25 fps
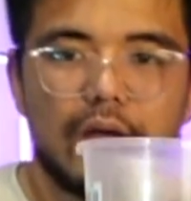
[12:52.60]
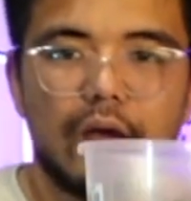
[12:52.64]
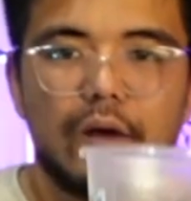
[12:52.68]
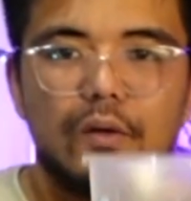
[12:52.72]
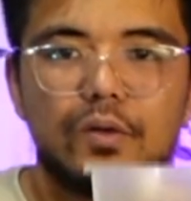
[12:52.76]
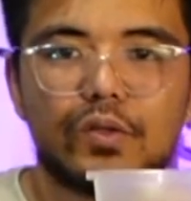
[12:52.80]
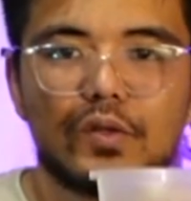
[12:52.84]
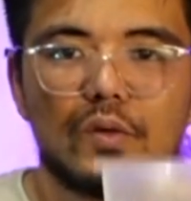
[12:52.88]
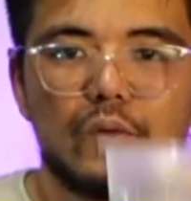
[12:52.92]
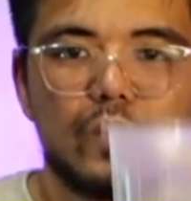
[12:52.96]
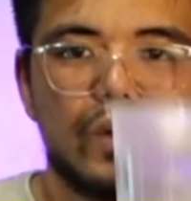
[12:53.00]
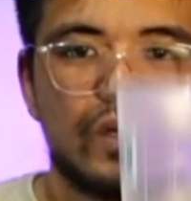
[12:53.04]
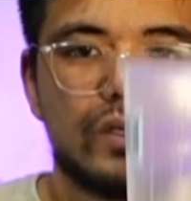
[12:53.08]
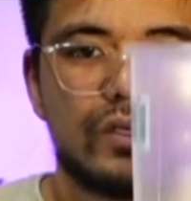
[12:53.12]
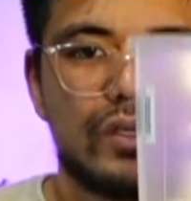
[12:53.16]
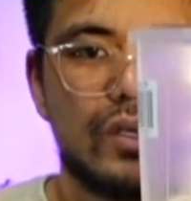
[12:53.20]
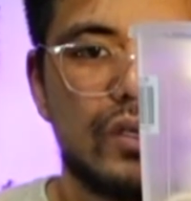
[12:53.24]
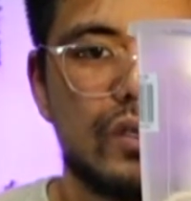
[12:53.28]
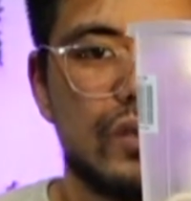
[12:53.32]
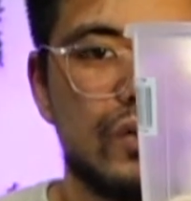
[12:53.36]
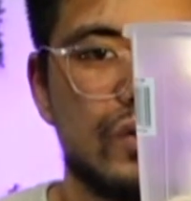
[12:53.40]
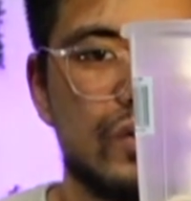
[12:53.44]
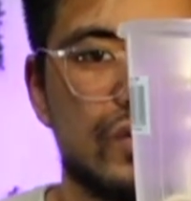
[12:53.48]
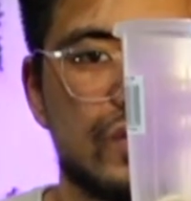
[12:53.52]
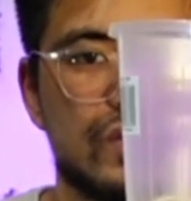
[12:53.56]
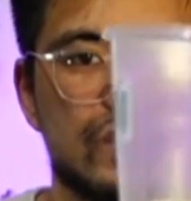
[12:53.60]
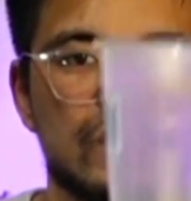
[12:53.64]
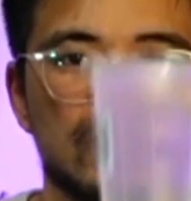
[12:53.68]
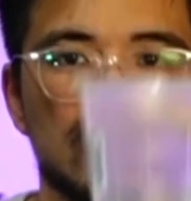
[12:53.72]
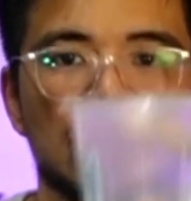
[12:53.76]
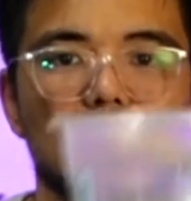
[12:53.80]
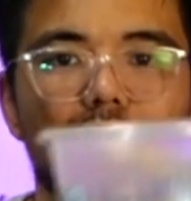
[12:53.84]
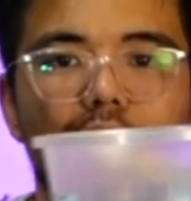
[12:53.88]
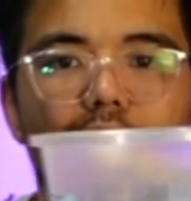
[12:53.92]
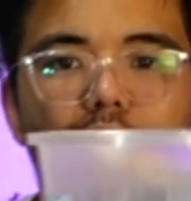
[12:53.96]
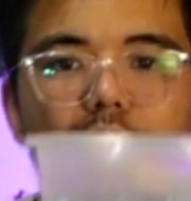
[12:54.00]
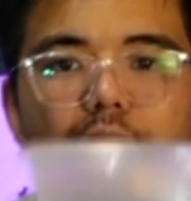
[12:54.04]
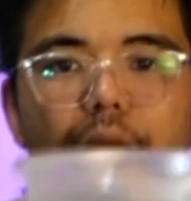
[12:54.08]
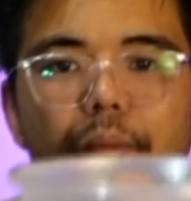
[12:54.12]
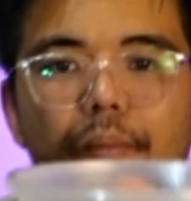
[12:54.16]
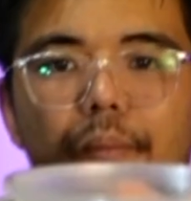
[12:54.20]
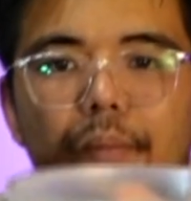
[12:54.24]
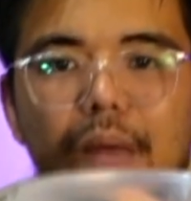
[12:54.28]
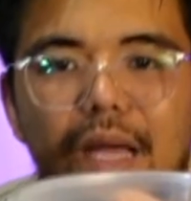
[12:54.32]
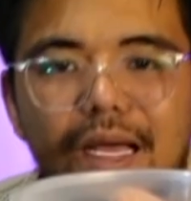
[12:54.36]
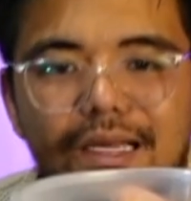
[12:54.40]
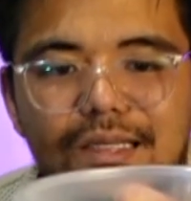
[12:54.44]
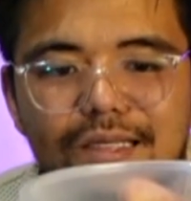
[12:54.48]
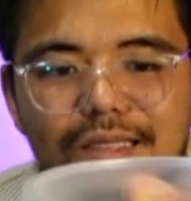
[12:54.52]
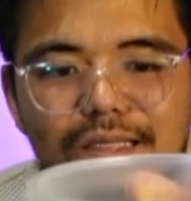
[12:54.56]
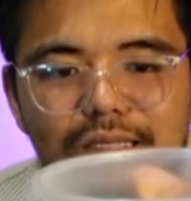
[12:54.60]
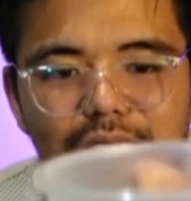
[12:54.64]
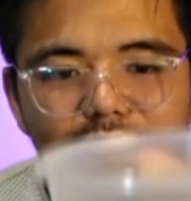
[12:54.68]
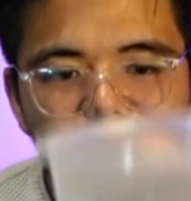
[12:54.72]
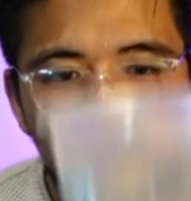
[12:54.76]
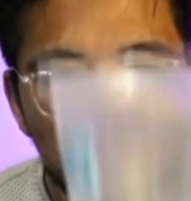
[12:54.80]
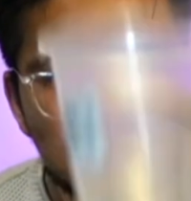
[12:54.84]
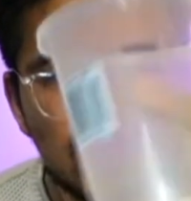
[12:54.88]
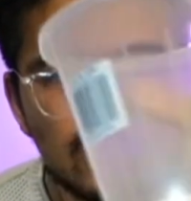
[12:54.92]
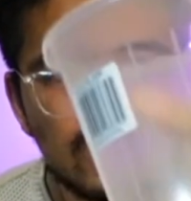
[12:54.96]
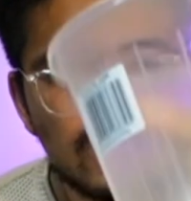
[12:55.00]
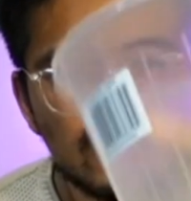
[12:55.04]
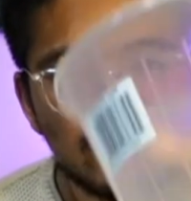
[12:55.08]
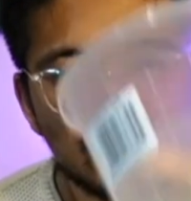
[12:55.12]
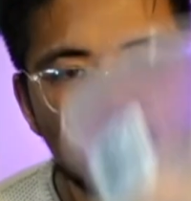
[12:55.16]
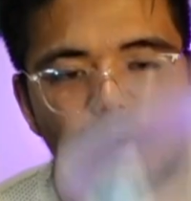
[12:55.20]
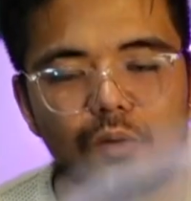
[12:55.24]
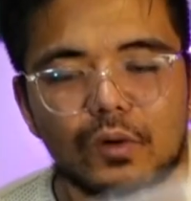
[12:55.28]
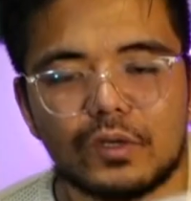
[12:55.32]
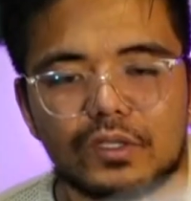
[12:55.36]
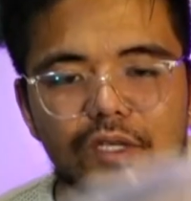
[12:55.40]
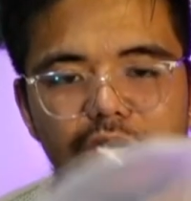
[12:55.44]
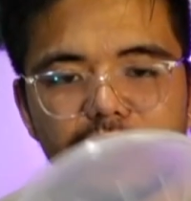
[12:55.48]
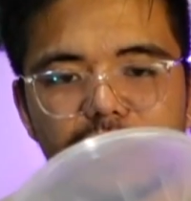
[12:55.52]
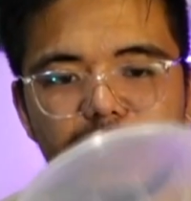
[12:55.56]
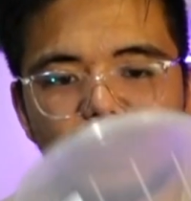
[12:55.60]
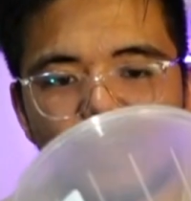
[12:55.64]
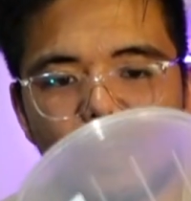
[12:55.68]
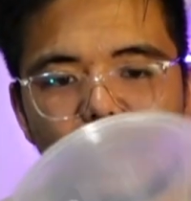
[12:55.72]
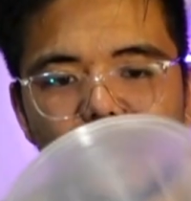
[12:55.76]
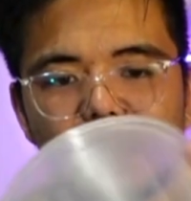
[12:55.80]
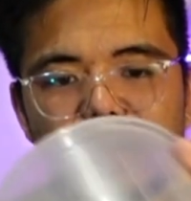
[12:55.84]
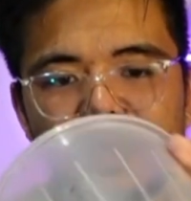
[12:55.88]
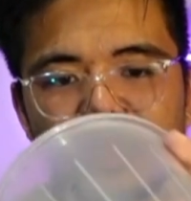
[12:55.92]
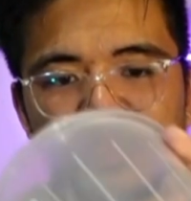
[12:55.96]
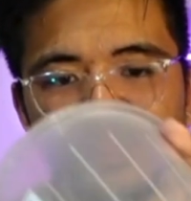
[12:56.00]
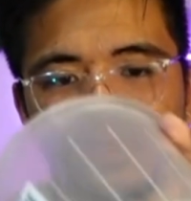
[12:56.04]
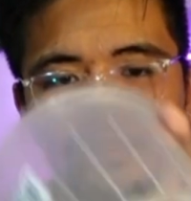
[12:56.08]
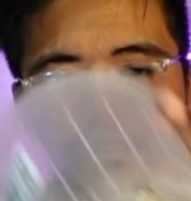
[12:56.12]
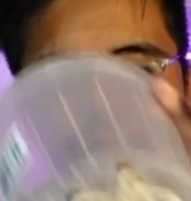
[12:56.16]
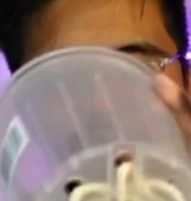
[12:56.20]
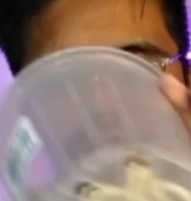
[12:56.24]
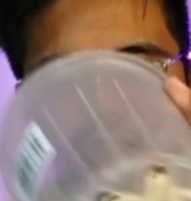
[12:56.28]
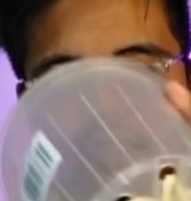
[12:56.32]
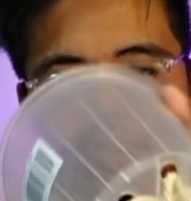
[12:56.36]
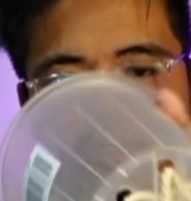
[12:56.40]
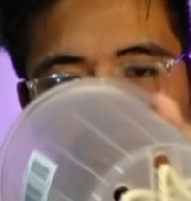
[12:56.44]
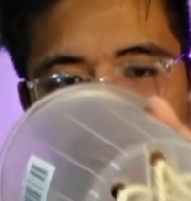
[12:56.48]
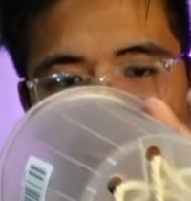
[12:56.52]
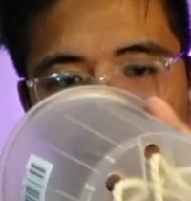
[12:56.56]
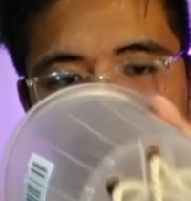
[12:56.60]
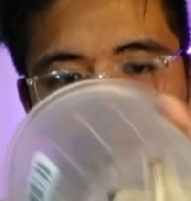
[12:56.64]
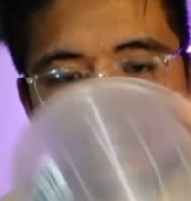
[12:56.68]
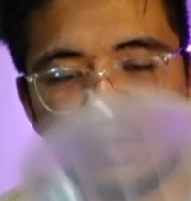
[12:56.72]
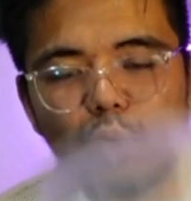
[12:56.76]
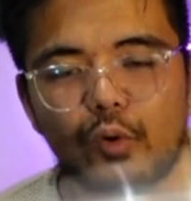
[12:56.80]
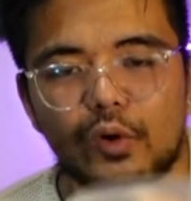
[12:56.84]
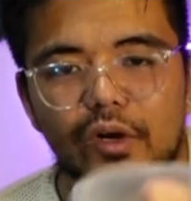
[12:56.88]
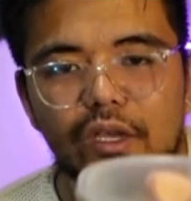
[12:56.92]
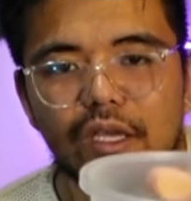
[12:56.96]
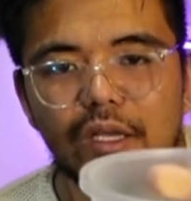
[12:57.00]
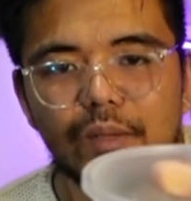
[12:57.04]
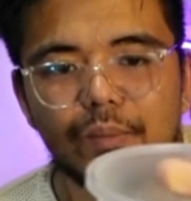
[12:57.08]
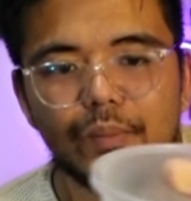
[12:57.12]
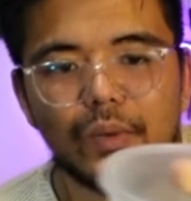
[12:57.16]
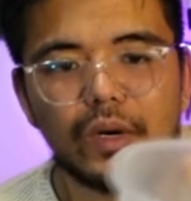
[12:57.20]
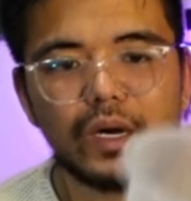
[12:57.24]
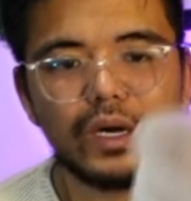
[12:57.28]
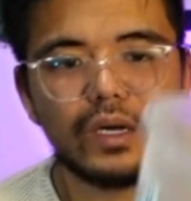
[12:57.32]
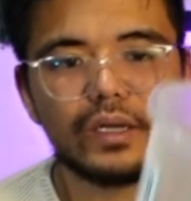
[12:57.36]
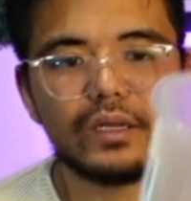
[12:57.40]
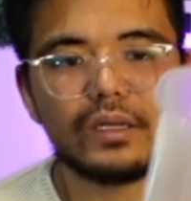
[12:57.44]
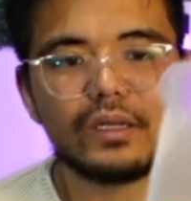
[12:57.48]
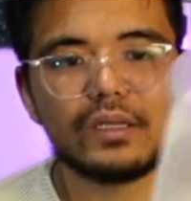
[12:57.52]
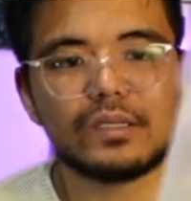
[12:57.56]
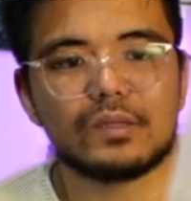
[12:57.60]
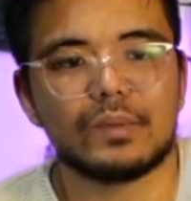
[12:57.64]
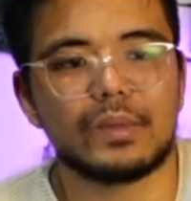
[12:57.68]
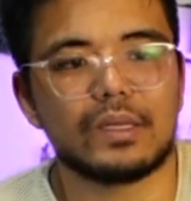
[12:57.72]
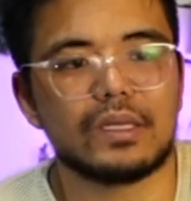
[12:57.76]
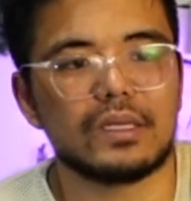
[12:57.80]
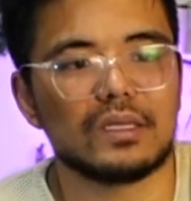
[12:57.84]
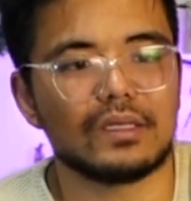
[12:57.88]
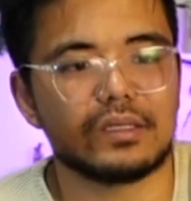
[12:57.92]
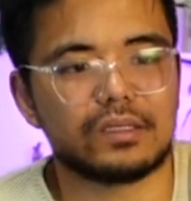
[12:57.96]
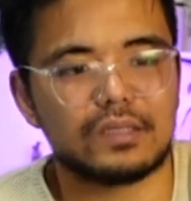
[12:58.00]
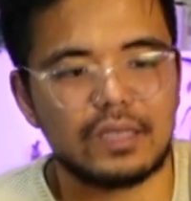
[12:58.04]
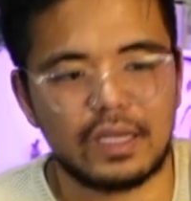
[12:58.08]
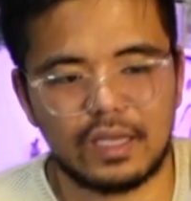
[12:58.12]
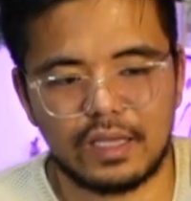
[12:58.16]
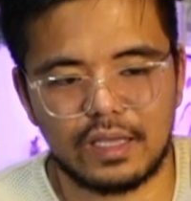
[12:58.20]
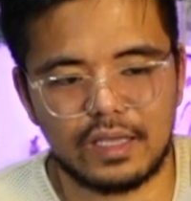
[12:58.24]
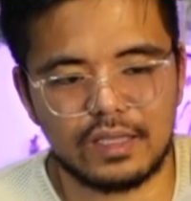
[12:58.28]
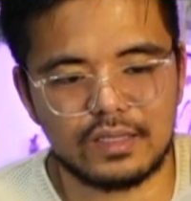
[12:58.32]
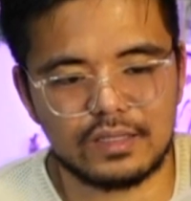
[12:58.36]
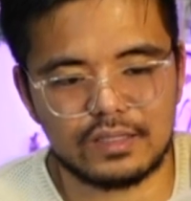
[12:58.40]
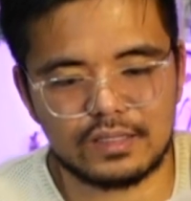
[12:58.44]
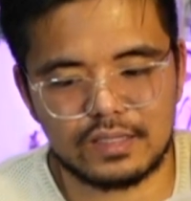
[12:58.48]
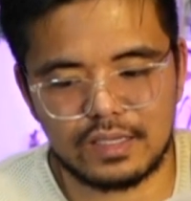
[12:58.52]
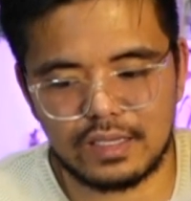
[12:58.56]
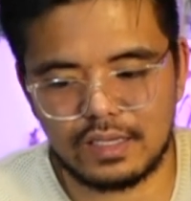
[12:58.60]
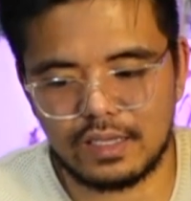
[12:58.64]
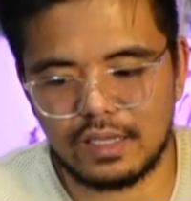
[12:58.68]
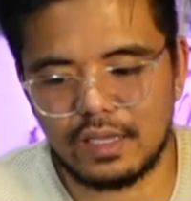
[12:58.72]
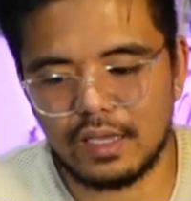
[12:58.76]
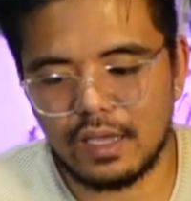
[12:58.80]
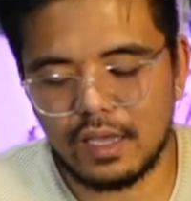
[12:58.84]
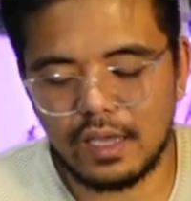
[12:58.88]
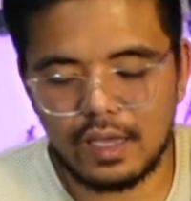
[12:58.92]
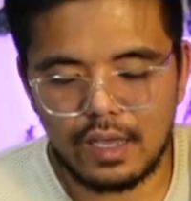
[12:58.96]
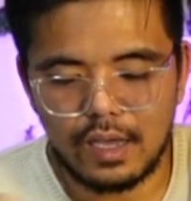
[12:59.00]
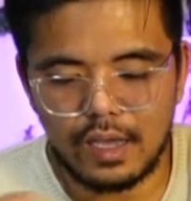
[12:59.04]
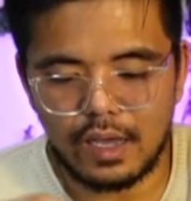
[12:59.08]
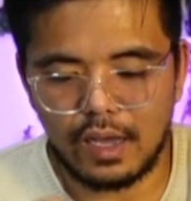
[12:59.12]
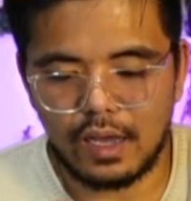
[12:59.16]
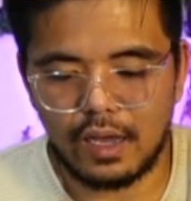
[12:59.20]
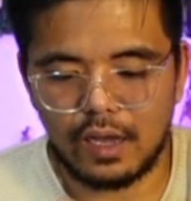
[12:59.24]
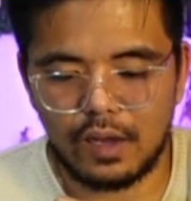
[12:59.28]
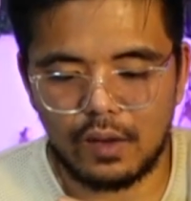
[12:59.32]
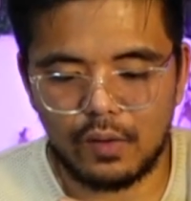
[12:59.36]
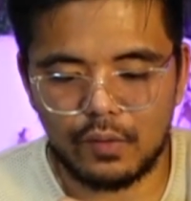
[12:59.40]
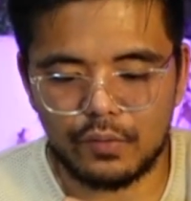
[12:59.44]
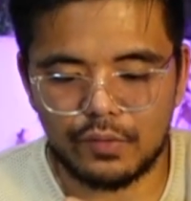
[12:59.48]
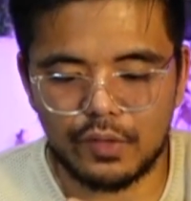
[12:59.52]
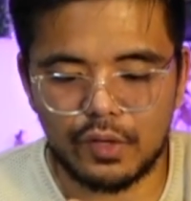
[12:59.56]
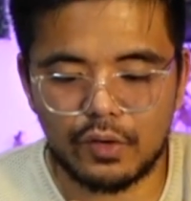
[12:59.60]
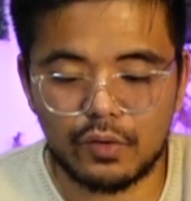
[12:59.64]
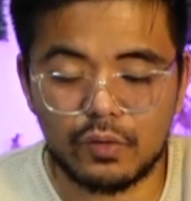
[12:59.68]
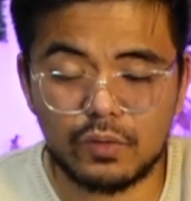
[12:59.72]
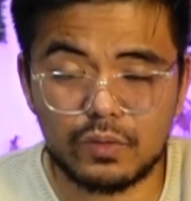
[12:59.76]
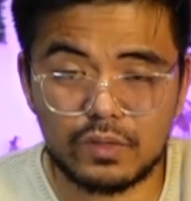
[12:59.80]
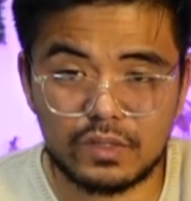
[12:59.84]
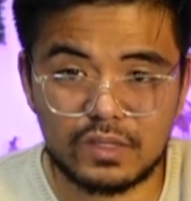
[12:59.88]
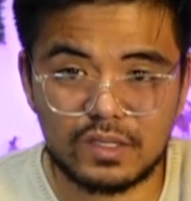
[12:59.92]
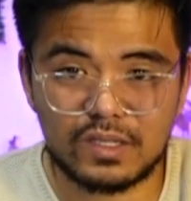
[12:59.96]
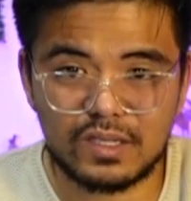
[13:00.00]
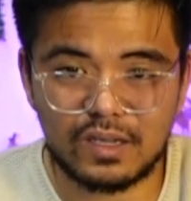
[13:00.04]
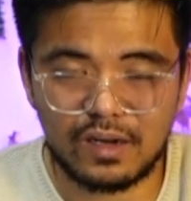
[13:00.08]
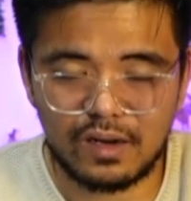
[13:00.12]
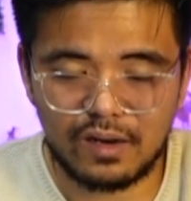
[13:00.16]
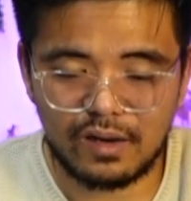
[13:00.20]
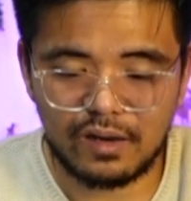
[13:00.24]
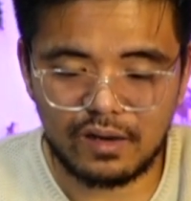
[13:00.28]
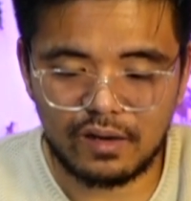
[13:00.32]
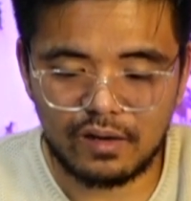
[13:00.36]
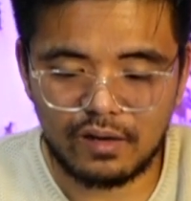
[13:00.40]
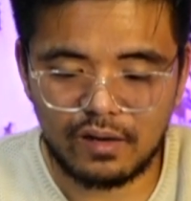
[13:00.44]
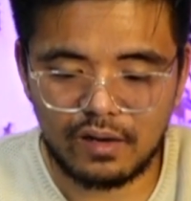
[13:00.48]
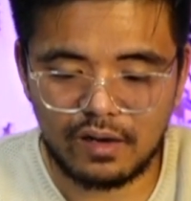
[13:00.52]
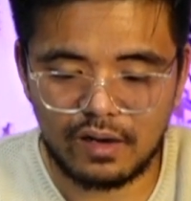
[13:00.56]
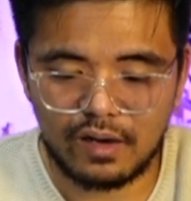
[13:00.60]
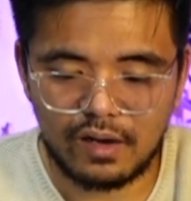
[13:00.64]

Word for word: I also want to use uh, plastic or transparent um, orchid pot is because I can see how the roots are